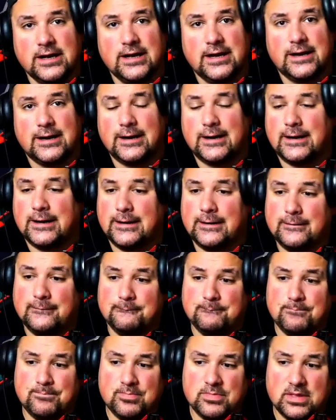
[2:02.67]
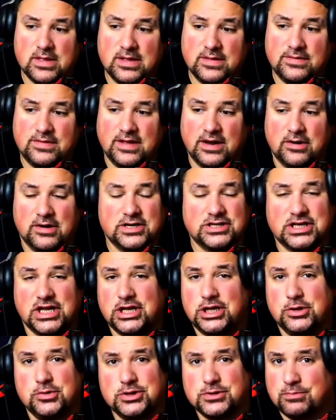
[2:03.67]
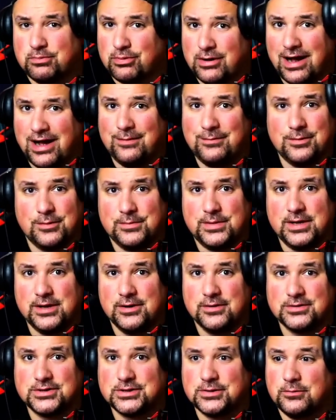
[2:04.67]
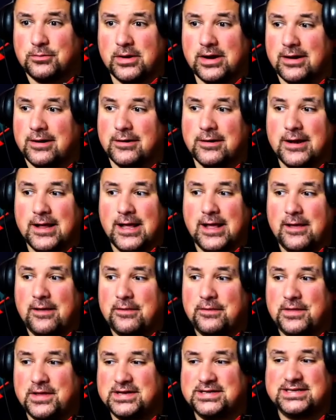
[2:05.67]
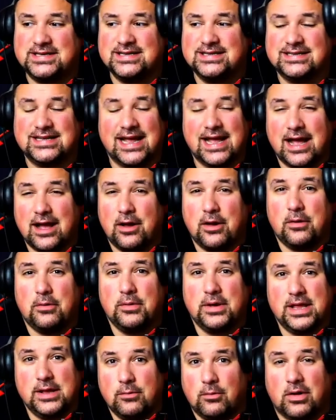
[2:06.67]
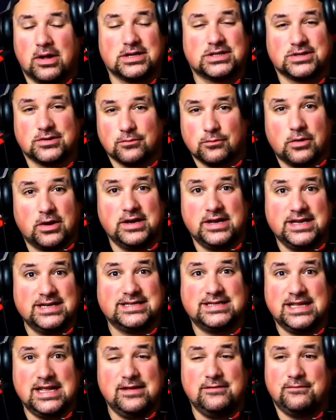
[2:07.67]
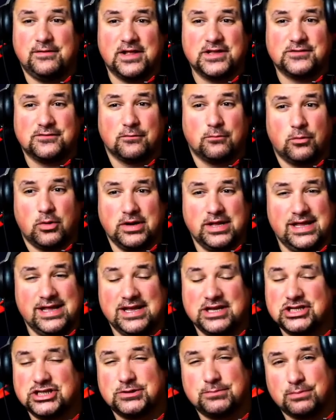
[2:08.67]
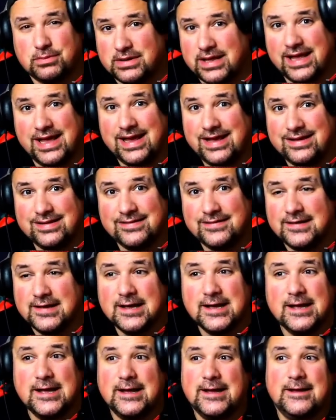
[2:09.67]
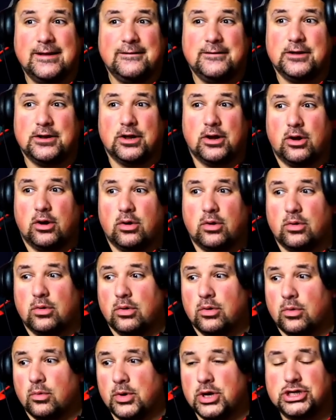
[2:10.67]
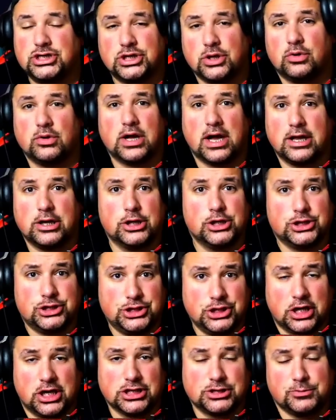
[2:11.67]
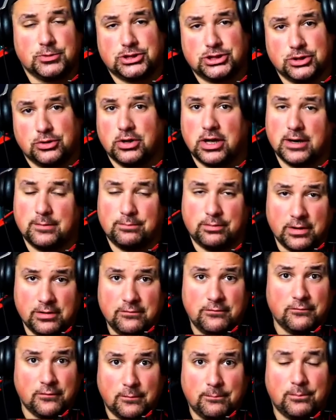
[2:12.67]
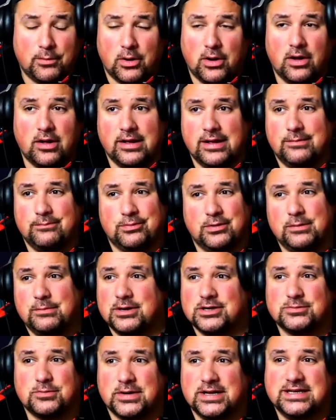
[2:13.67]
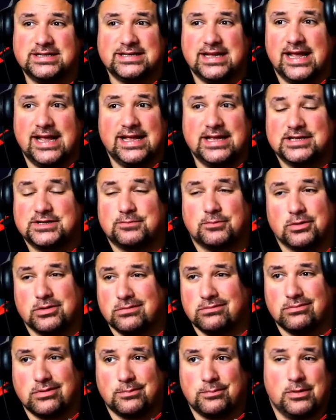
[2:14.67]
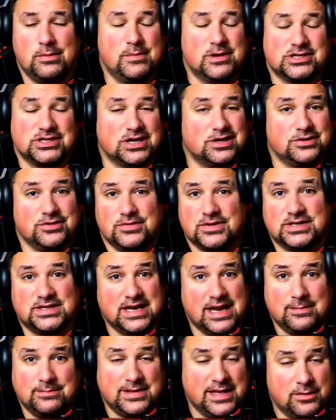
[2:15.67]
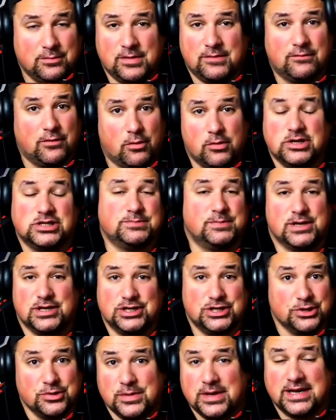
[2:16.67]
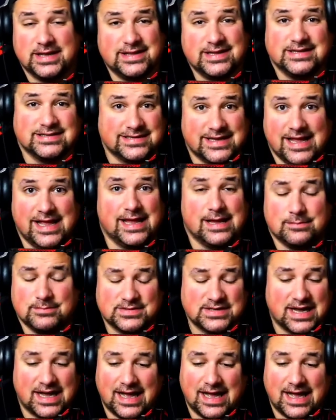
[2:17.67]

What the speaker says: there is a huge problem here to where this is how he wants to run his defense. From what he explained, you know, we still got to adjust. We still got to play football. And pretty much what he's saying is we're pretty much going to do the same thing we've always been doing in these games.